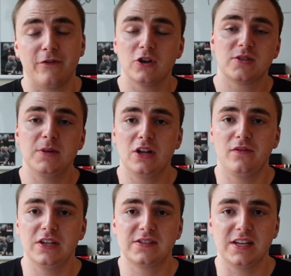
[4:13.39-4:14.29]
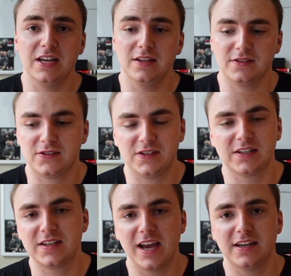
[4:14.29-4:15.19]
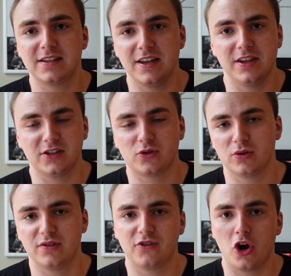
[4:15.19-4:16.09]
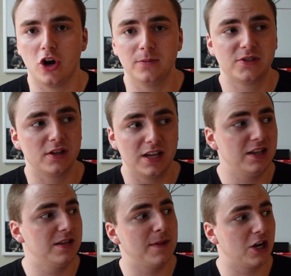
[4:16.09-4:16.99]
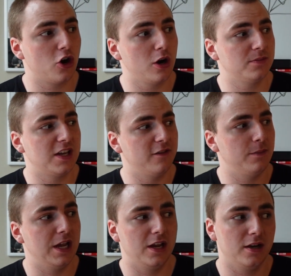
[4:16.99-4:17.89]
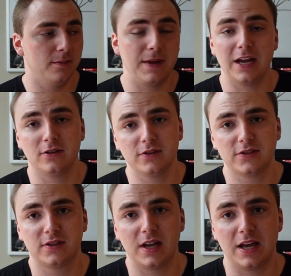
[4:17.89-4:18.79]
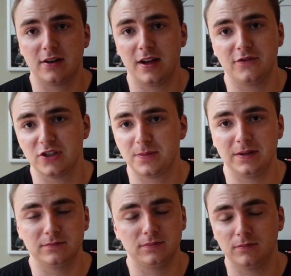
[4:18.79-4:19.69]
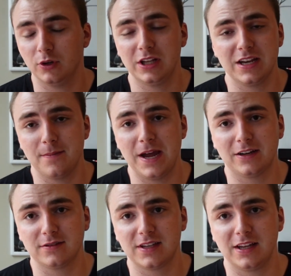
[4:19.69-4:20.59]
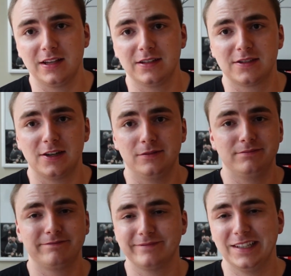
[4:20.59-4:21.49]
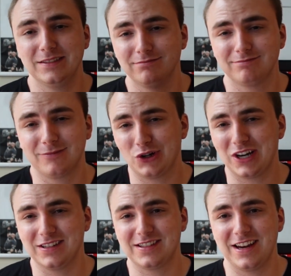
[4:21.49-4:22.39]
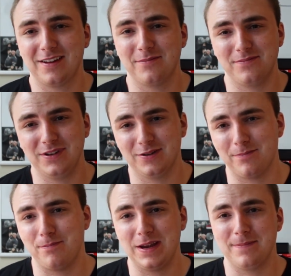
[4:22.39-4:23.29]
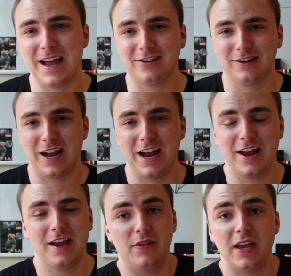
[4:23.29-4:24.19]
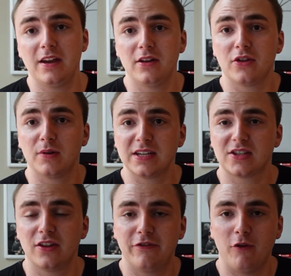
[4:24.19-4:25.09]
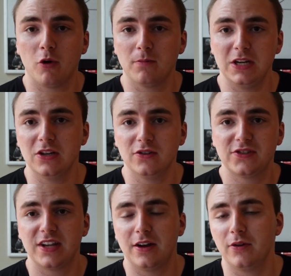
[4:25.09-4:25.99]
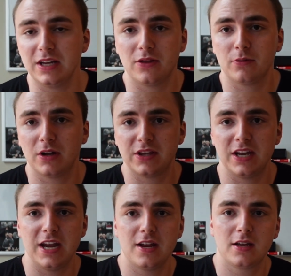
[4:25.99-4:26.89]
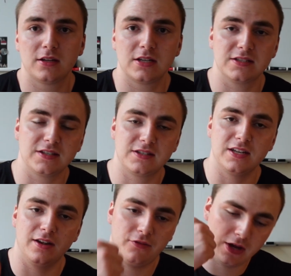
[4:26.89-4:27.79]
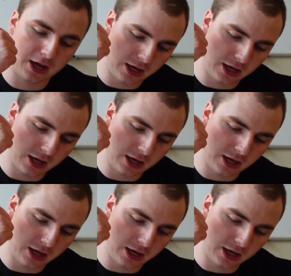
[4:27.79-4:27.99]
first meal of this is six eggs and then a source of carbs. Lately my carbs have been bagels. I don't I've just been really into bagels lately so what can I say, I'm you know big bagel guy. And then the rest of the four meals that I would eat throughout the day consisted of